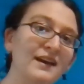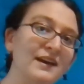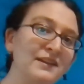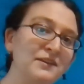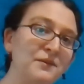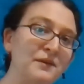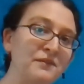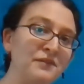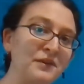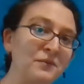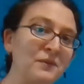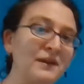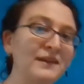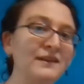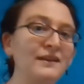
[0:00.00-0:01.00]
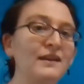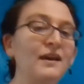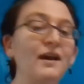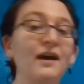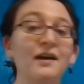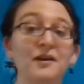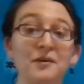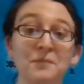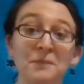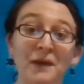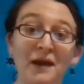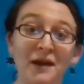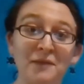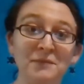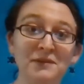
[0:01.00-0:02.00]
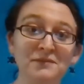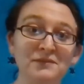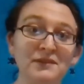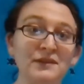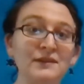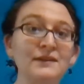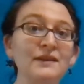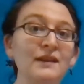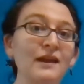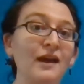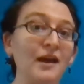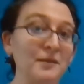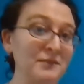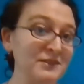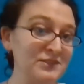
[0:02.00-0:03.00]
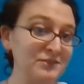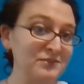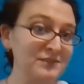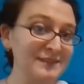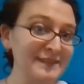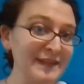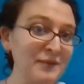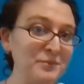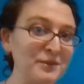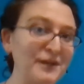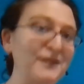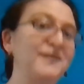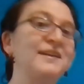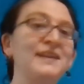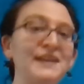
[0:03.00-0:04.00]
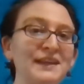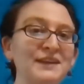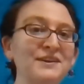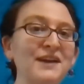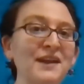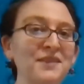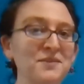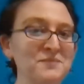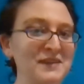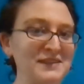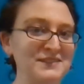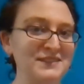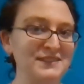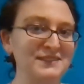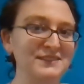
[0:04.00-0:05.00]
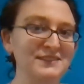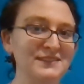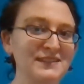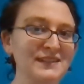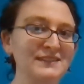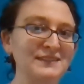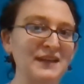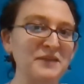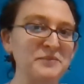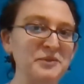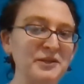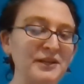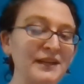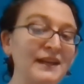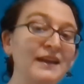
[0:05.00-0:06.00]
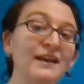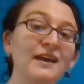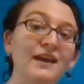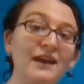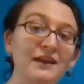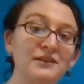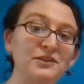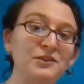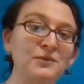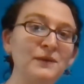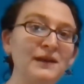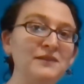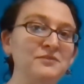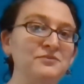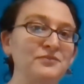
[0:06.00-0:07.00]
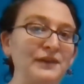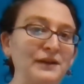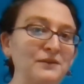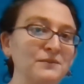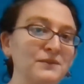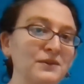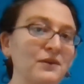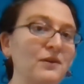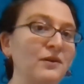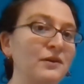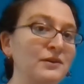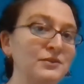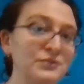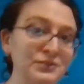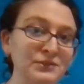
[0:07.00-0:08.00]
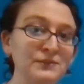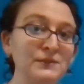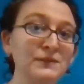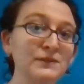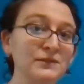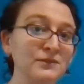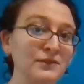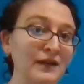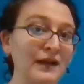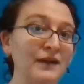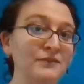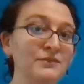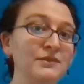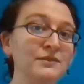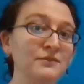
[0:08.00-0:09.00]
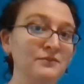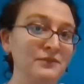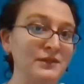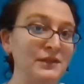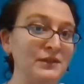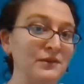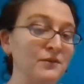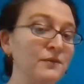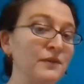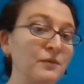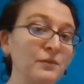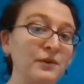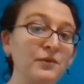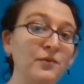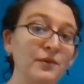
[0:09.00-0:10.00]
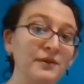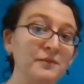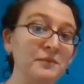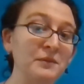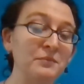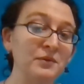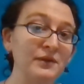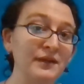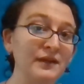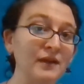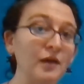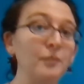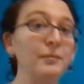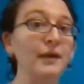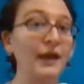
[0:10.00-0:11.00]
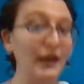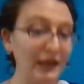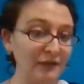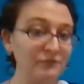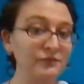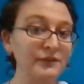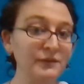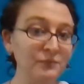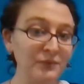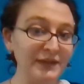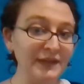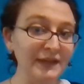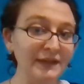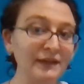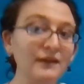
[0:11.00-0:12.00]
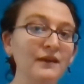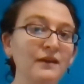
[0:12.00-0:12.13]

Hello everyone, I'm Yvonne. I'm a children's librarian here at the Manchester City Library, and you have found our junior craft video that we're going to be putting up every week